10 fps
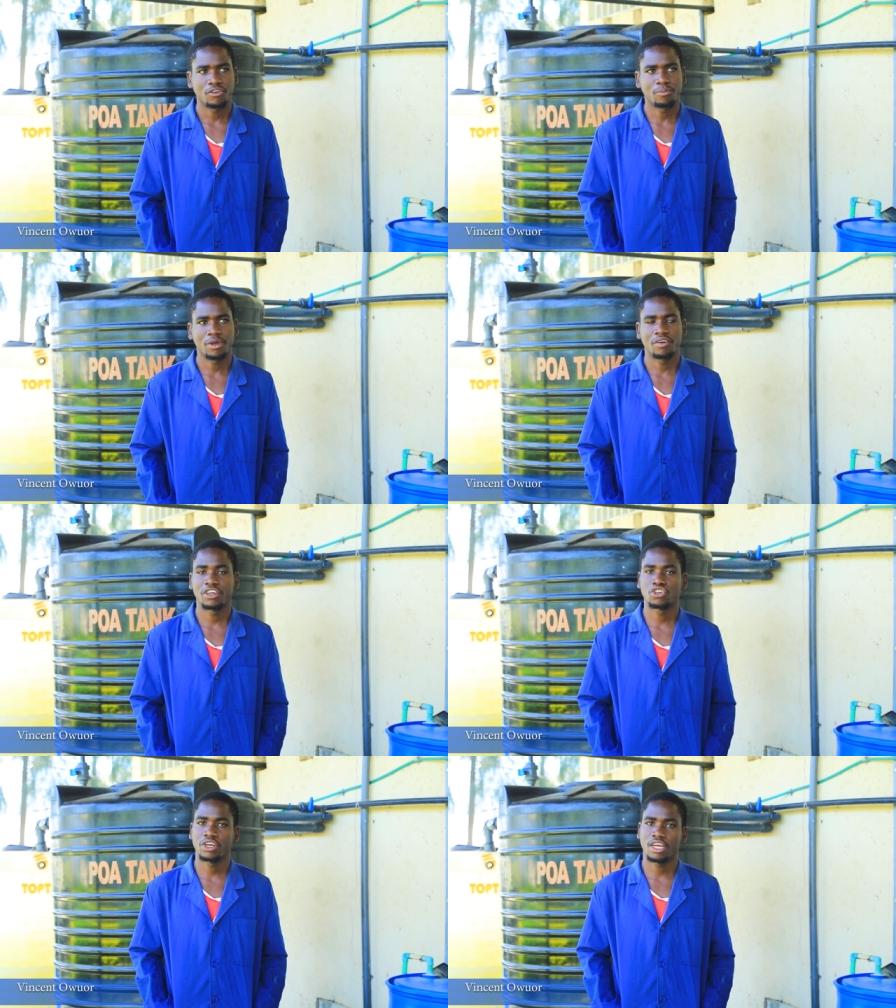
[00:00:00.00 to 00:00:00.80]
from
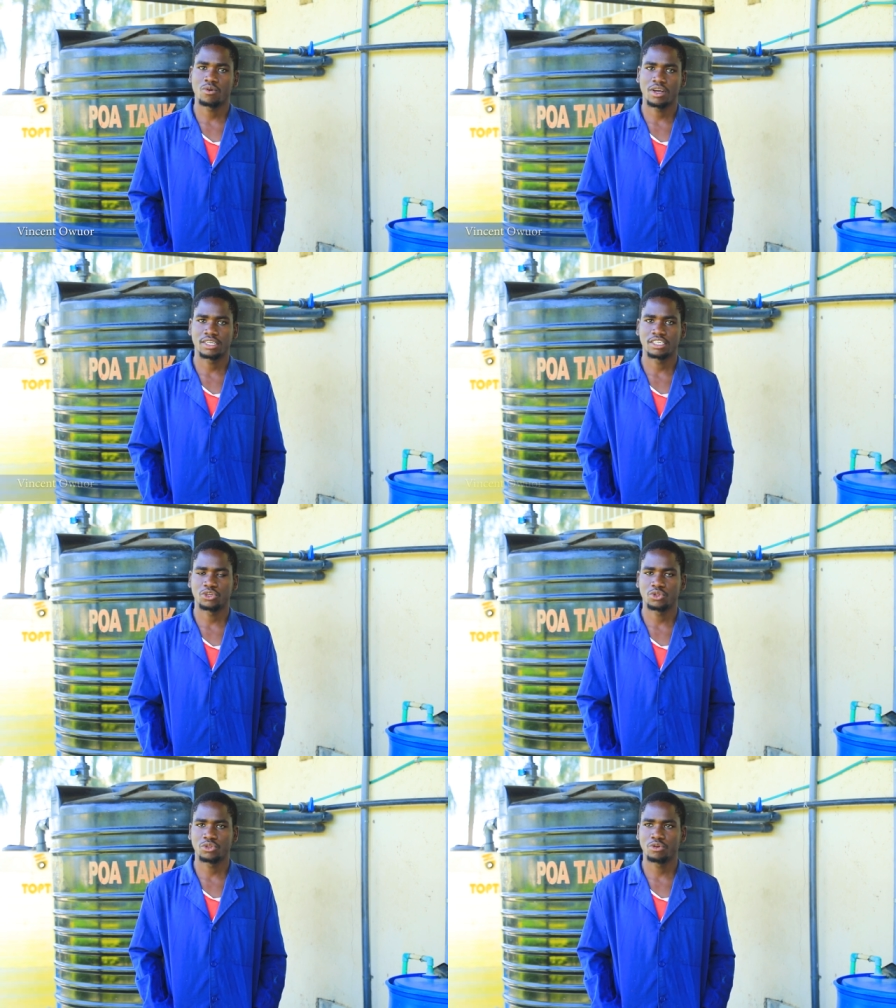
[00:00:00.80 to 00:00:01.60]
Victoria
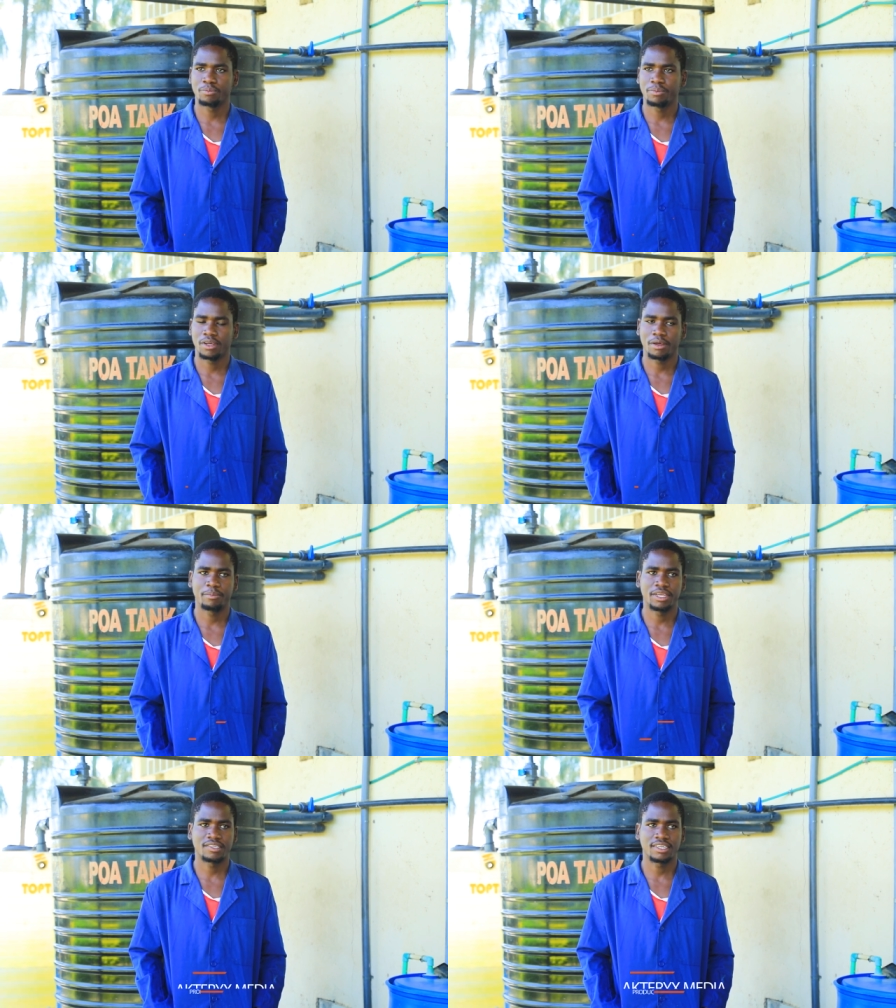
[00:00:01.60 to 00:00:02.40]
Aquaculture Youth Group,
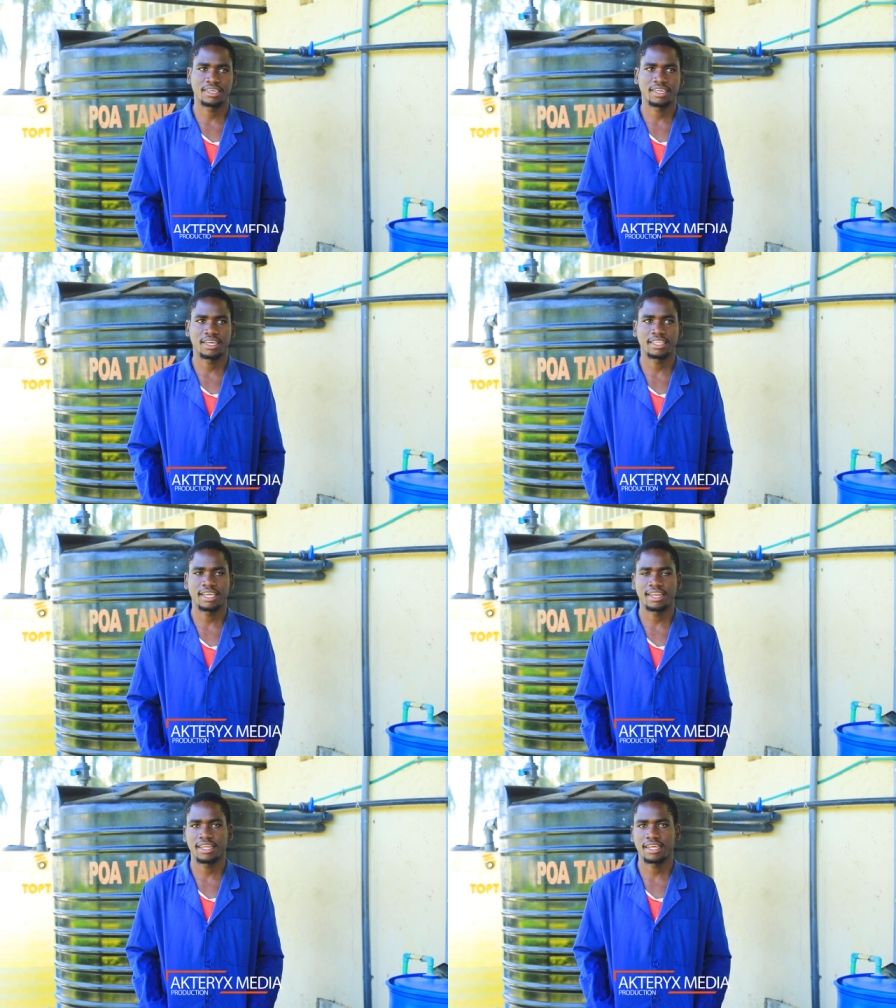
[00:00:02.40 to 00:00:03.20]
based in
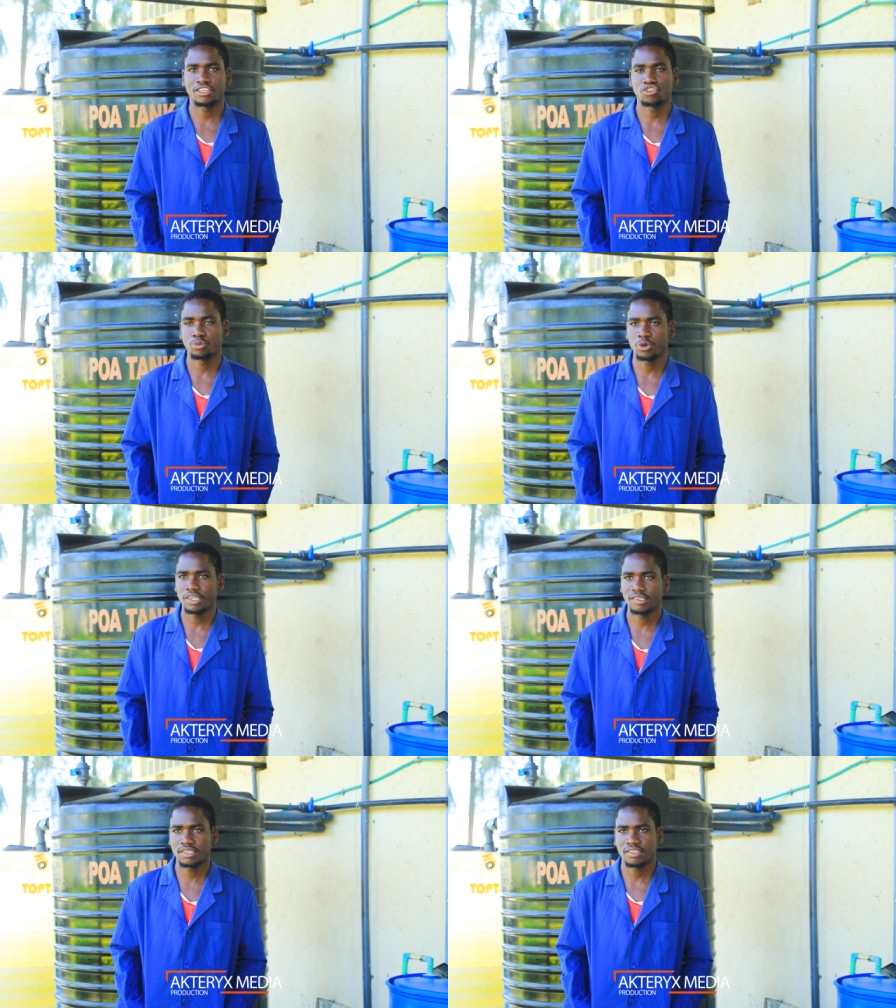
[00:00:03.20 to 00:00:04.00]
Kisumu
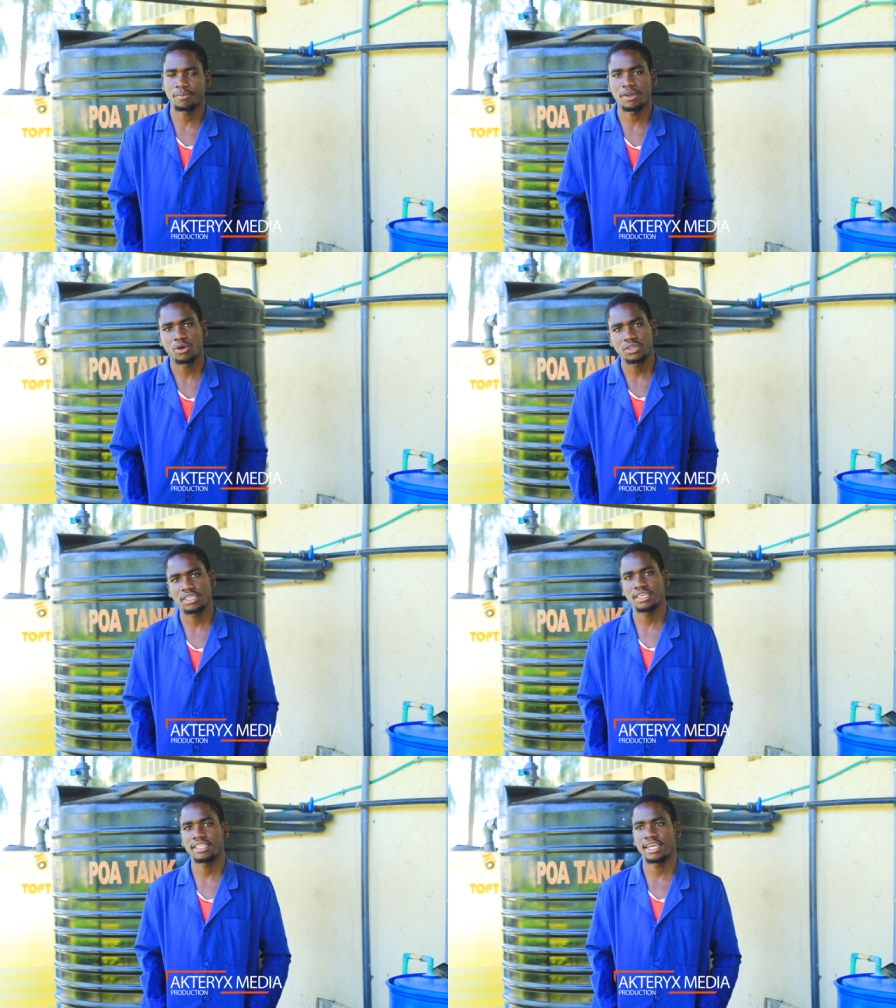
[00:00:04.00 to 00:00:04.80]
East
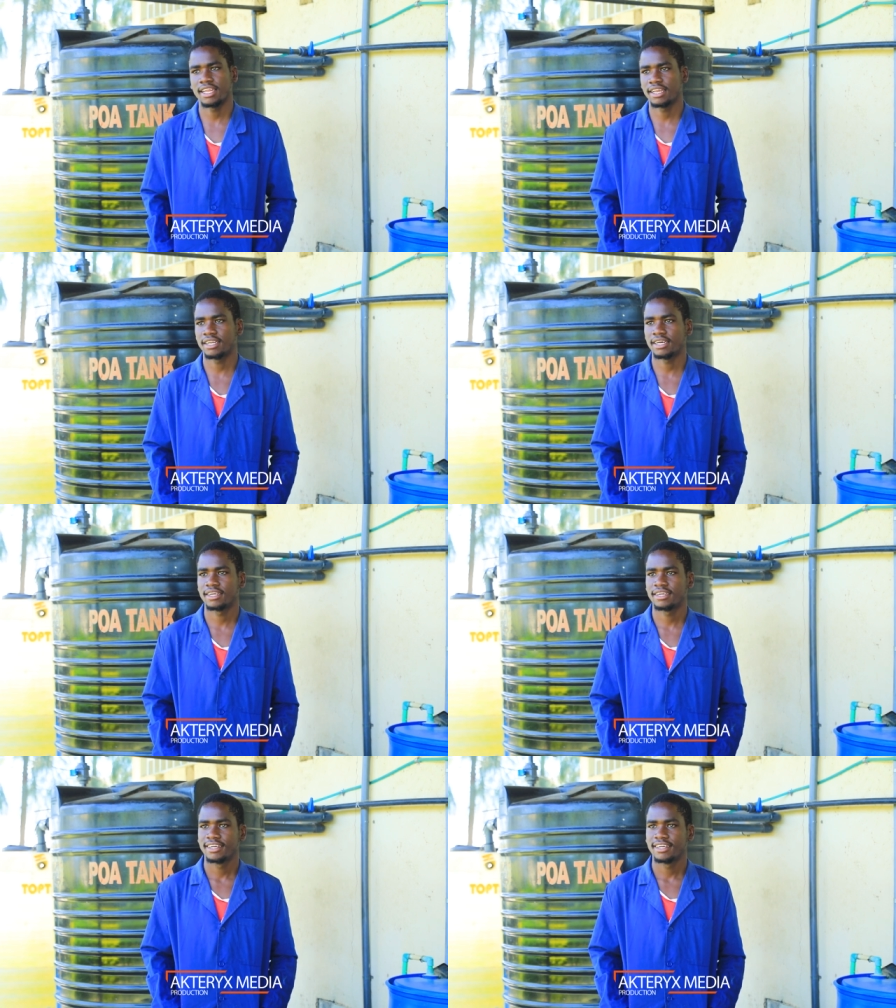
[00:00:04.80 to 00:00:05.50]
Sub-County, Nyalenda,